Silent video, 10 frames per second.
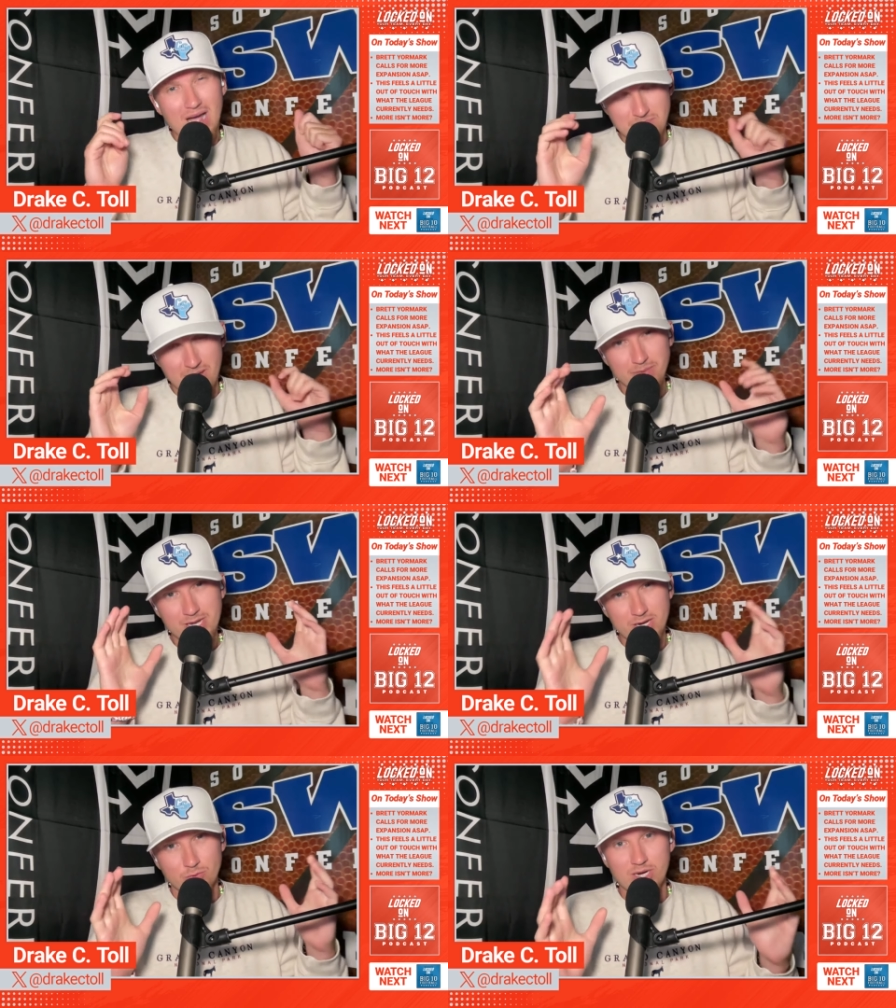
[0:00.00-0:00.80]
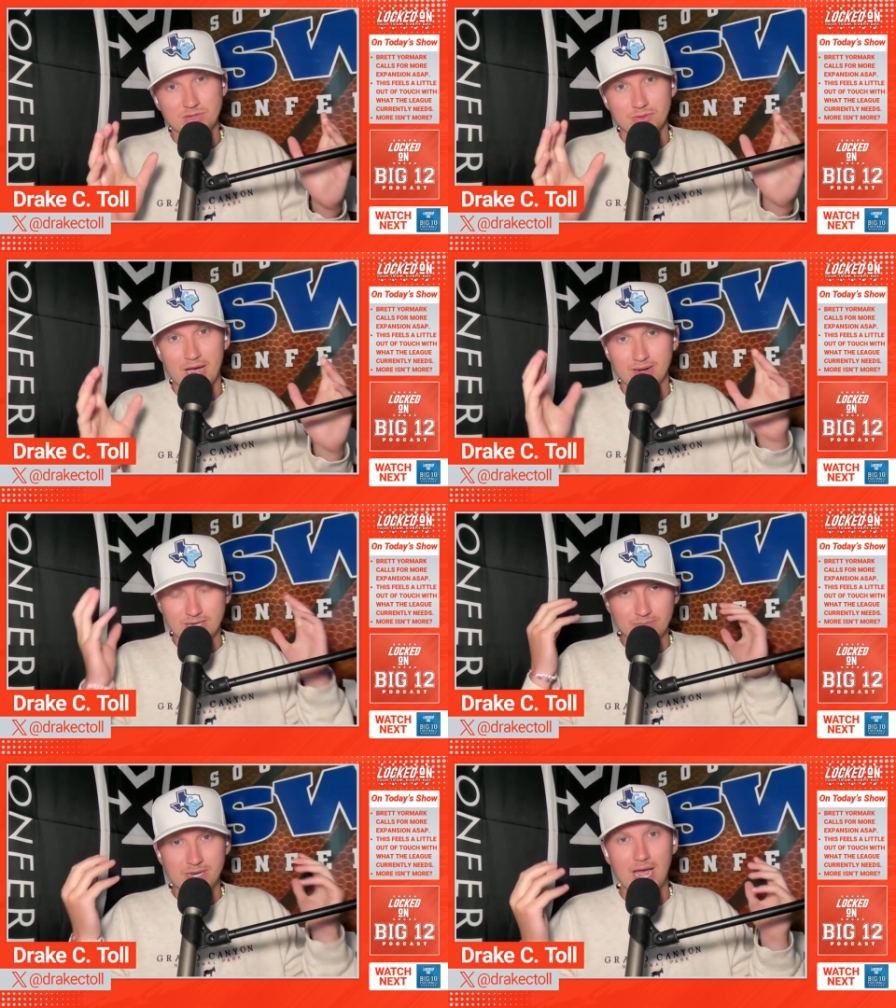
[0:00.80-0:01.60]
Maybe he agrees with that
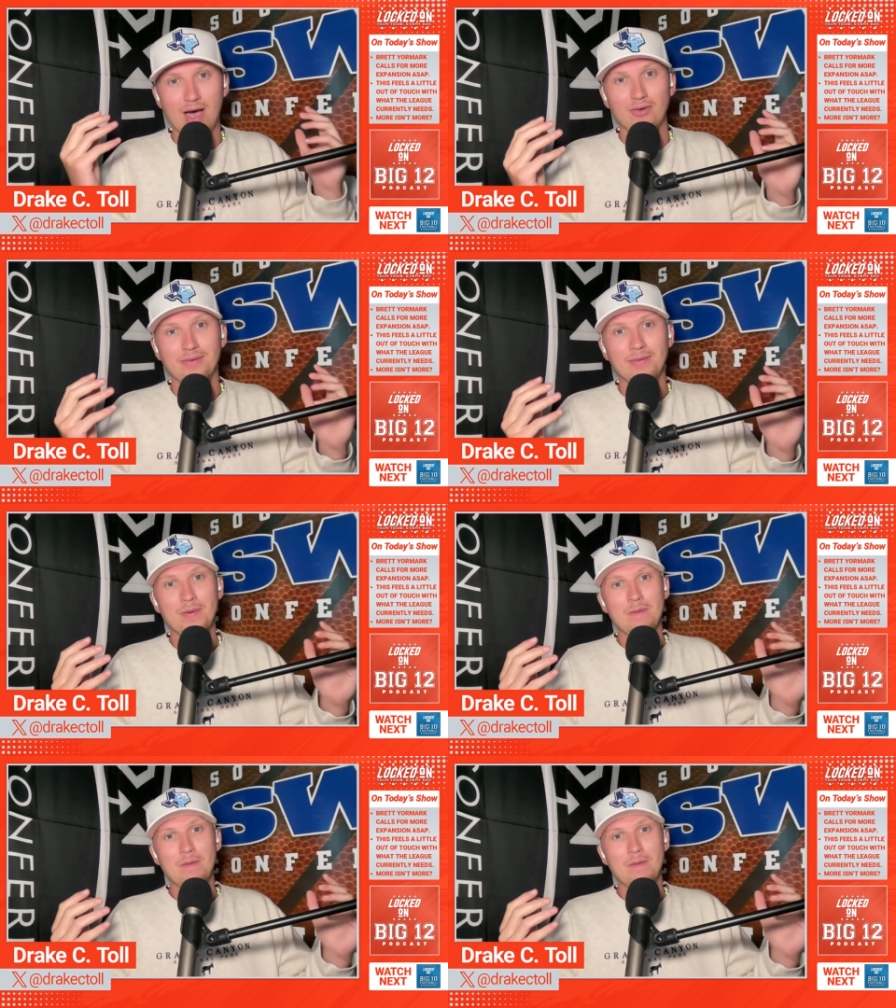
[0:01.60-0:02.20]
deep down.